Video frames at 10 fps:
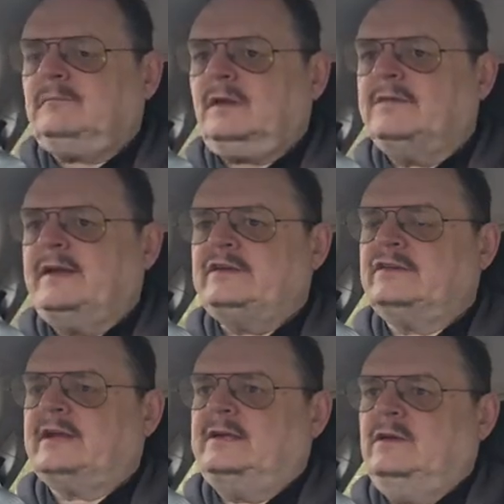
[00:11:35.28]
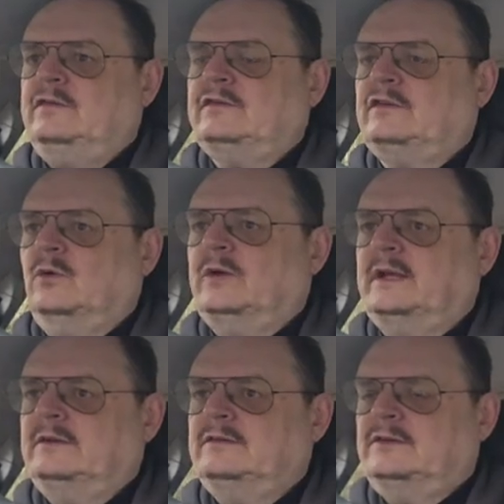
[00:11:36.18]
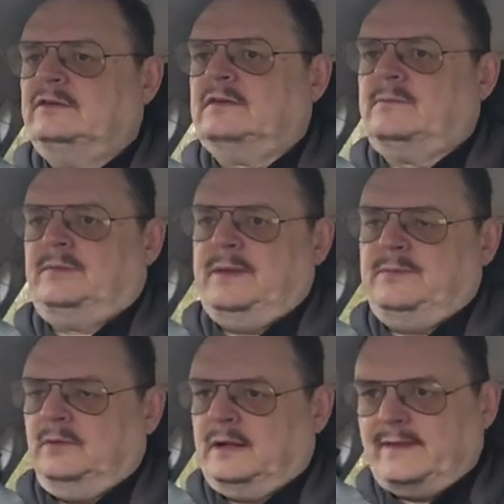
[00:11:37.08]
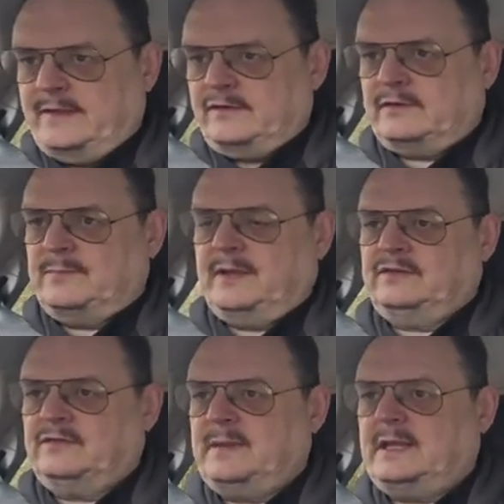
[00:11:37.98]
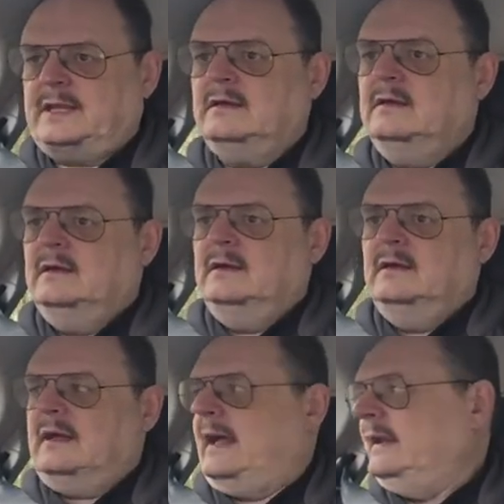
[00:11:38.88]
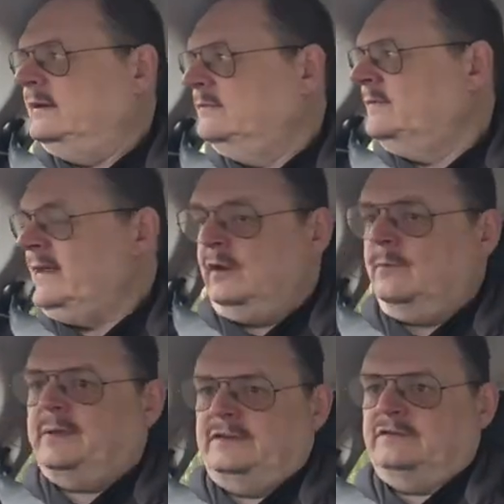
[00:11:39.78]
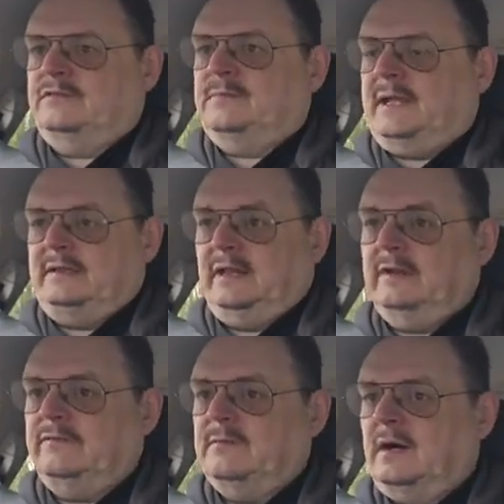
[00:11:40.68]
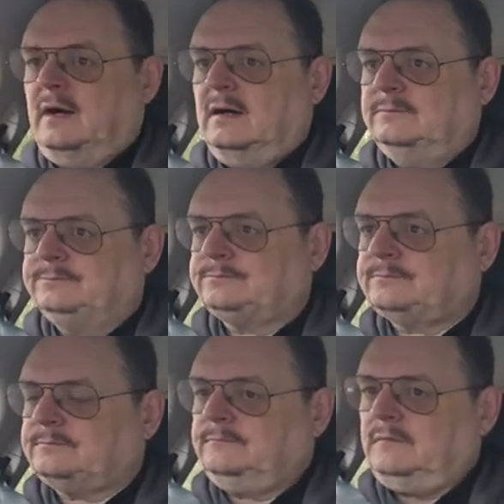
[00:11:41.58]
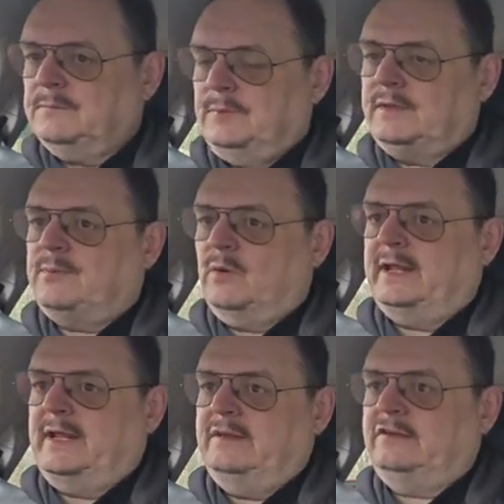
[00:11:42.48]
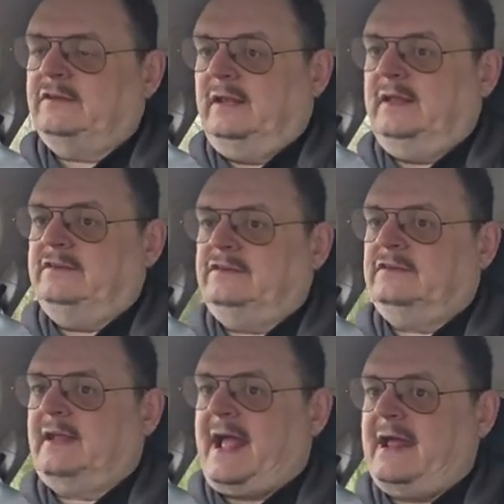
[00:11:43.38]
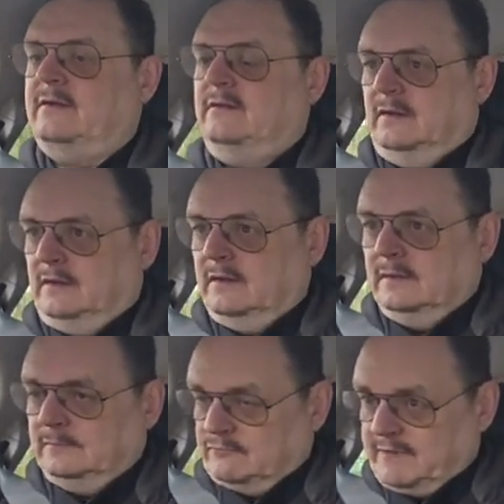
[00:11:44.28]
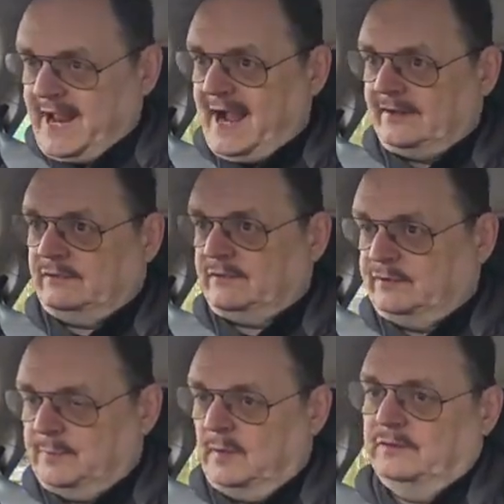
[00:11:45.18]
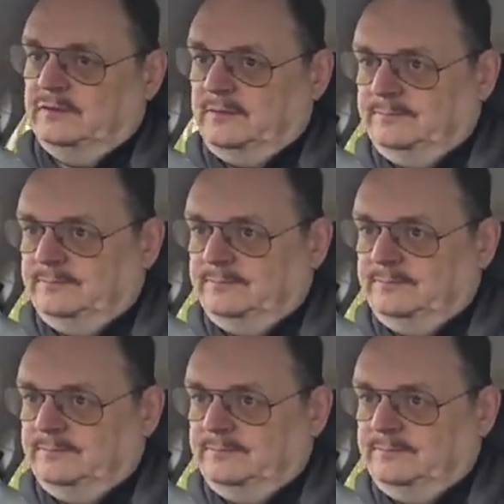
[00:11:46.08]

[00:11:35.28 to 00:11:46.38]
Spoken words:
they just get used to talking to some people like they're just a piece of meat, and they're not pieces of meat, none of them are. But the point is that Liz can react and respond